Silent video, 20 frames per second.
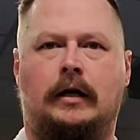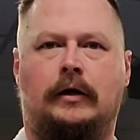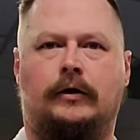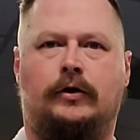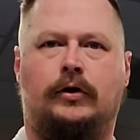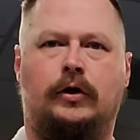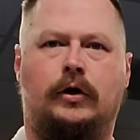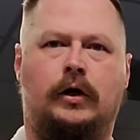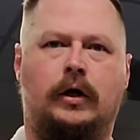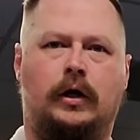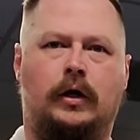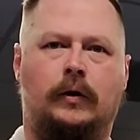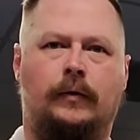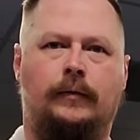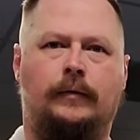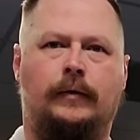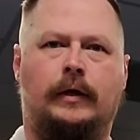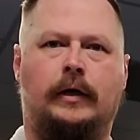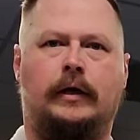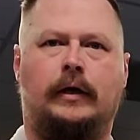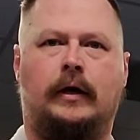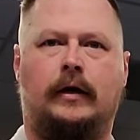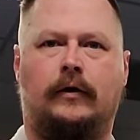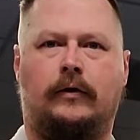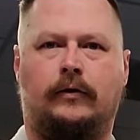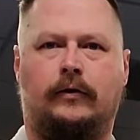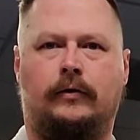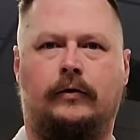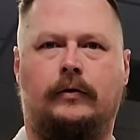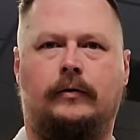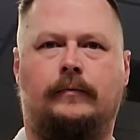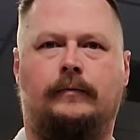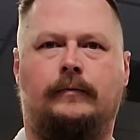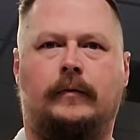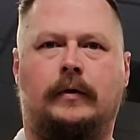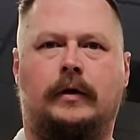judo and other